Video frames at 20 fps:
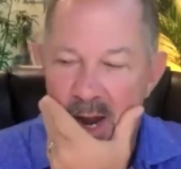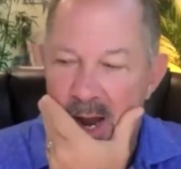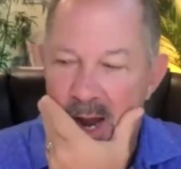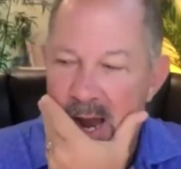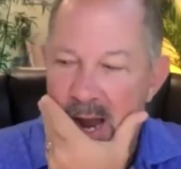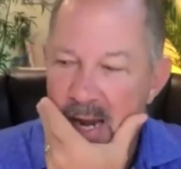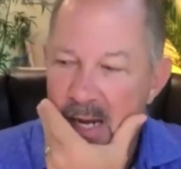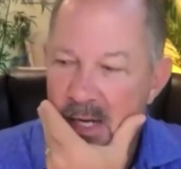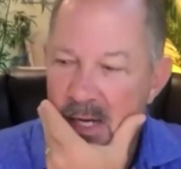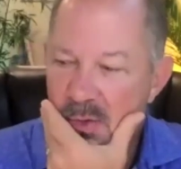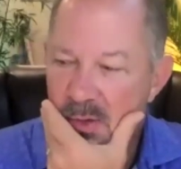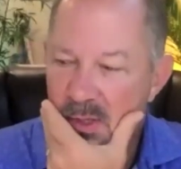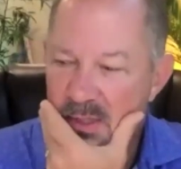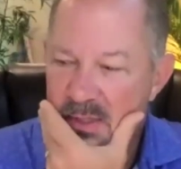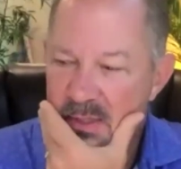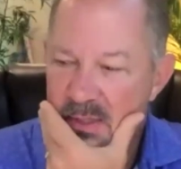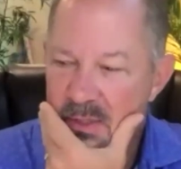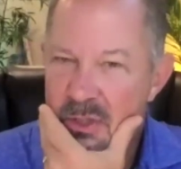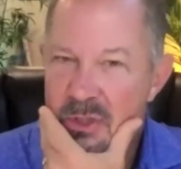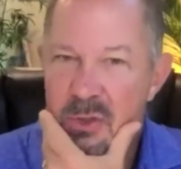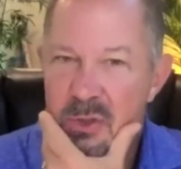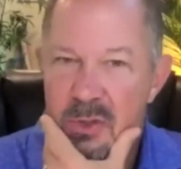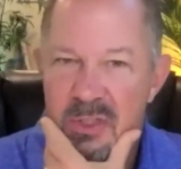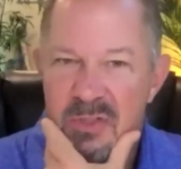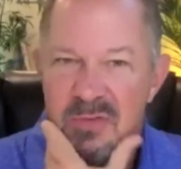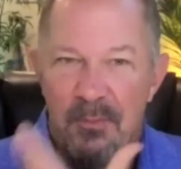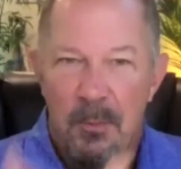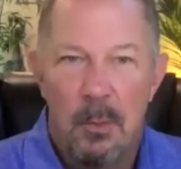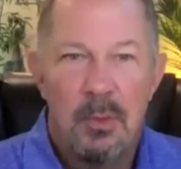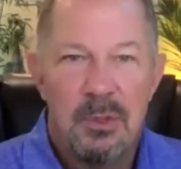Hey, Chris, it's
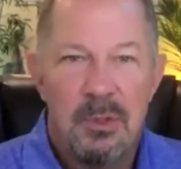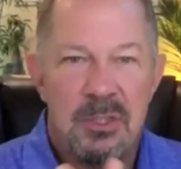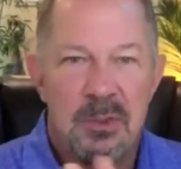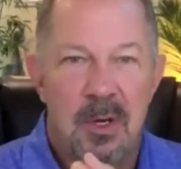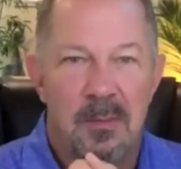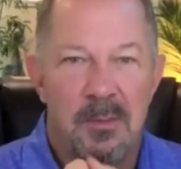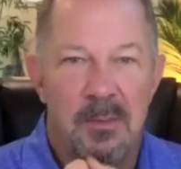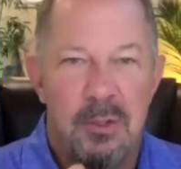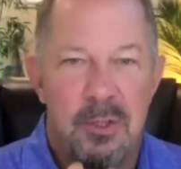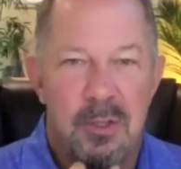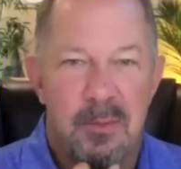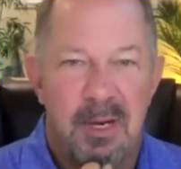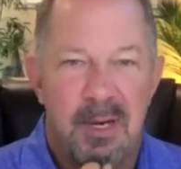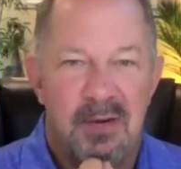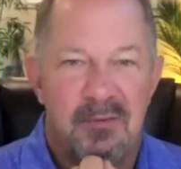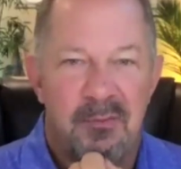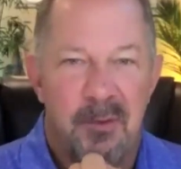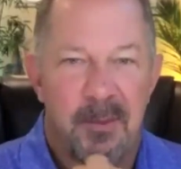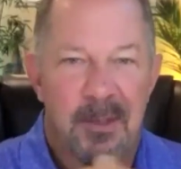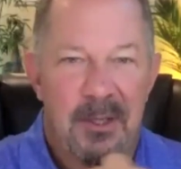George. Would you unmute your mic for me,